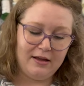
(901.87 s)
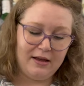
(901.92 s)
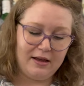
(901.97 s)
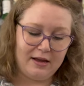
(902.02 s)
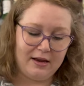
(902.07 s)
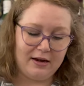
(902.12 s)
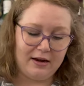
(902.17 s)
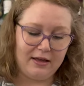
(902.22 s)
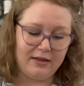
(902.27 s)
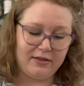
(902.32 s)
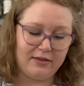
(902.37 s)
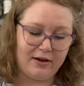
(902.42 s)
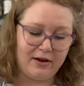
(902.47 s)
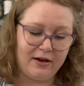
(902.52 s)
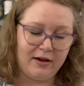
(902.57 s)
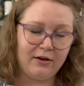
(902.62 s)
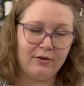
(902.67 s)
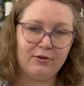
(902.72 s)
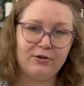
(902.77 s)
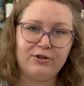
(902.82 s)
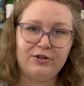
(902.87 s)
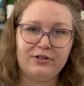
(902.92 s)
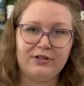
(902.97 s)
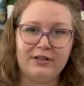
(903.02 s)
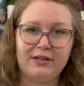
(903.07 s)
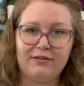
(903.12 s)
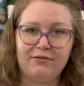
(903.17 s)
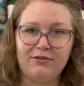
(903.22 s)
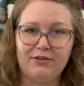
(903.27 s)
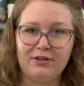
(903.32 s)
And I thought I would just
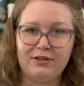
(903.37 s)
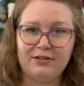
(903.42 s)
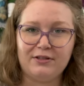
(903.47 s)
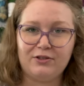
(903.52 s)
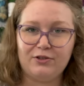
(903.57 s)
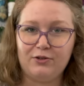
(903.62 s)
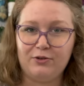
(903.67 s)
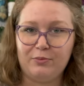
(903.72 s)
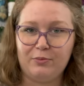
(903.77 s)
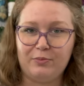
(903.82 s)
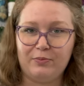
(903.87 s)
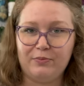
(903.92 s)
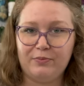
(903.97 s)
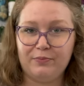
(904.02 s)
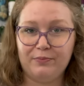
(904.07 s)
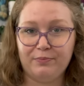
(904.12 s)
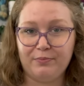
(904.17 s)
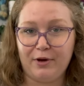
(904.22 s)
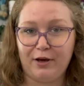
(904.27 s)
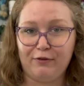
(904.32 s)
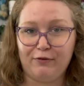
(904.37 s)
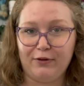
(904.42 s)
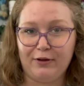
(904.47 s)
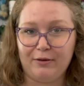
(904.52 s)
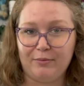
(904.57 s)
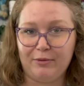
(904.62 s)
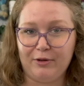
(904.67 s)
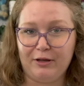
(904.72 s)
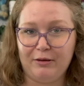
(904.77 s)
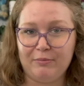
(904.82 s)
give this to my
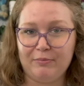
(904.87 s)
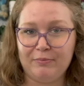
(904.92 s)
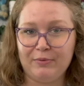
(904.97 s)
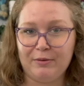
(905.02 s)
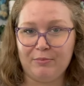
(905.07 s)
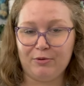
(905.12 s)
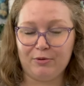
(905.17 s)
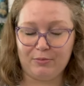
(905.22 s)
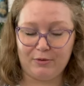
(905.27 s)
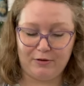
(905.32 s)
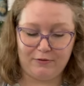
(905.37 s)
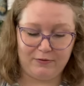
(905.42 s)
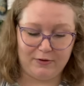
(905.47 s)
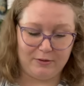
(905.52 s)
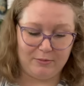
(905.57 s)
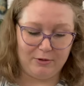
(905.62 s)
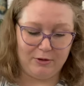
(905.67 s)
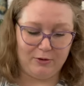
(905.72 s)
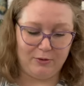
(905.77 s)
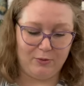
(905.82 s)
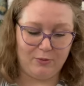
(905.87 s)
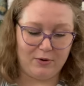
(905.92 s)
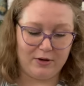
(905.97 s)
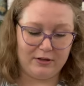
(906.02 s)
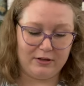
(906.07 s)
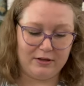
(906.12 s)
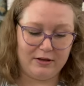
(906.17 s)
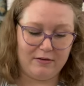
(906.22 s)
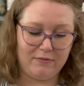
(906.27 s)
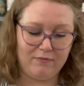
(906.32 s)
family, people in my family who
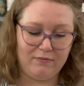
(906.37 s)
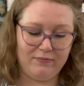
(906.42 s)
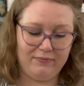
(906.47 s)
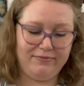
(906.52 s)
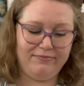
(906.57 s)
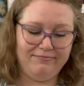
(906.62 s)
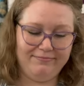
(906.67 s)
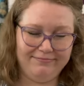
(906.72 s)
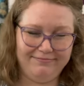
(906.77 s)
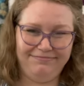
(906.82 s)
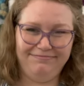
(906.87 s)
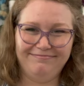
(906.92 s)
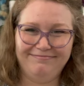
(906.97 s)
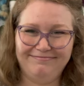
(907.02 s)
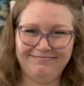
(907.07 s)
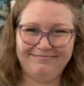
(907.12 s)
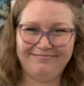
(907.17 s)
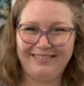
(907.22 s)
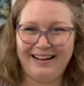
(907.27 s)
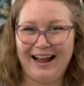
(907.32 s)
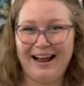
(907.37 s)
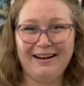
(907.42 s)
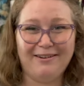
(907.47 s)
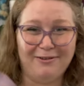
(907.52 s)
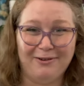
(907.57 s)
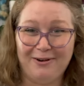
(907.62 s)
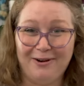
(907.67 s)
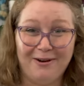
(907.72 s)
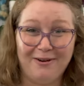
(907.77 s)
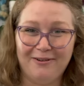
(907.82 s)
want them. I
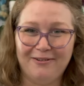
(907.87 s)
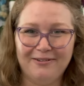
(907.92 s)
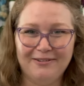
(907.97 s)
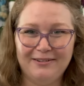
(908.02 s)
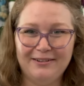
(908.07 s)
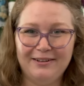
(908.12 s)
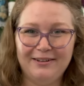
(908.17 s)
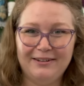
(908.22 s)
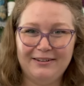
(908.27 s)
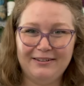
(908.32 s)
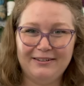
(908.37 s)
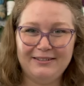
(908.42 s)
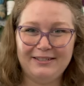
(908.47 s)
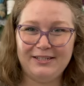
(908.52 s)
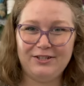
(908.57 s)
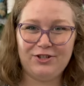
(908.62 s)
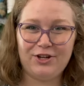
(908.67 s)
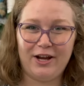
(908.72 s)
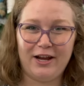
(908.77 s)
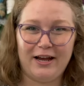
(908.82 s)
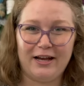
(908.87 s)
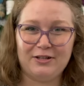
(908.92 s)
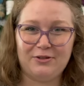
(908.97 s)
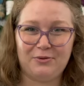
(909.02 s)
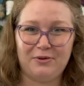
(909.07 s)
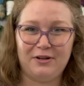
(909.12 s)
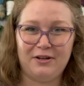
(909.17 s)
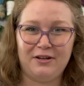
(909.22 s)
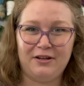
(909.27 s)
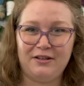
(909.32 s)
don't know. DJ has
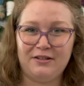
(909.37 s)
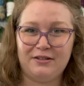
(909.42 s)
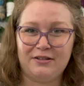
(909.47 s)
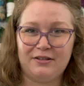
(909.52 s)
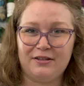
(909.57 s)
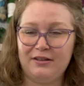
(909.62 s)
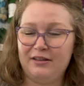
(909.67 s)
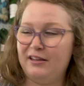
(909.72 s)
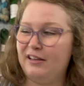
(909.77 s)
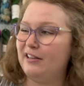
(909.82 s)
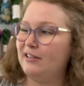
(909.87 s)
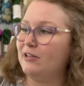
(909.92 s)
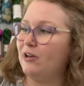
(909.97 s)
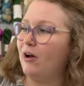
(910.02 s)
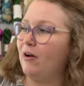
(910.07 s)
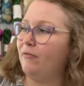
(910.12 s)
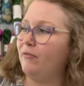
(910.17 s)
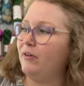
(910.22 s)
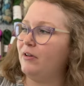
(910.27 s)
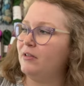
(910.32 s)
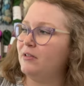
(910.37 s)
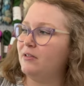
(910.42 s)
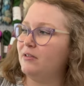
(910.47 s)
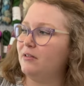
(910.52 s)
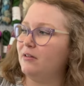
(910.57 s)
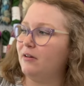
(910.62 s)
one in his, in his office.